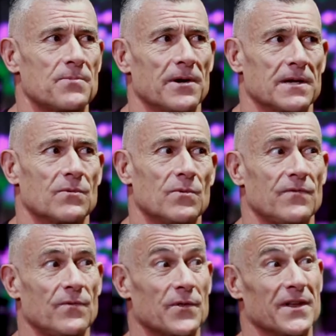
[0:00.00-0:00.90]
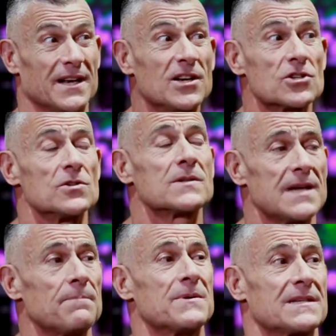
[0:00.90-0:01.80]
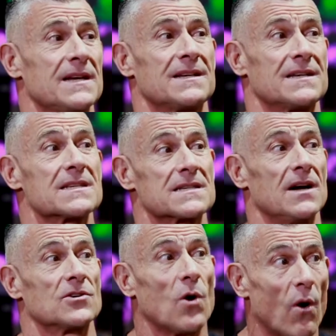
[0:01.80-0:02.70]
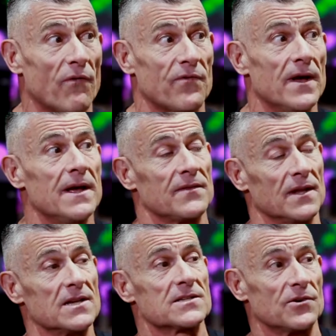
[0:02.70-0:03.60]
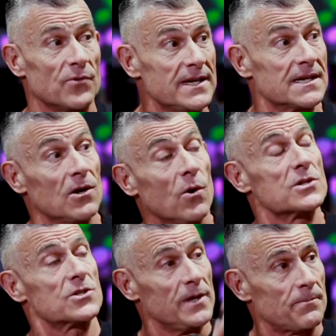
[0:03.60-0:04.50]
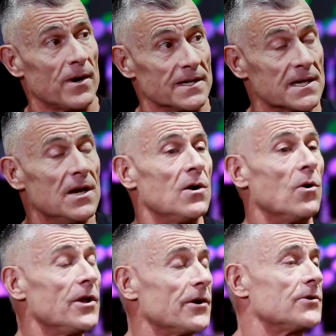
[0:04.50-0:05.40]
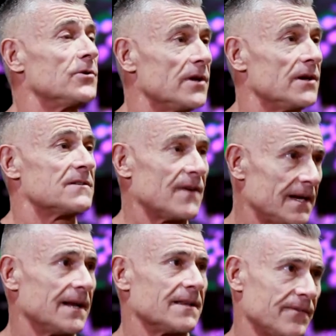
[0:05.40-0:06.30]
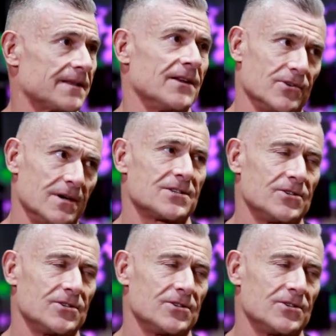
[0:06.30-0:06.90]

product with an additional 10% discount off the listed retail or street price. All you got to do though is validate the fact that you are a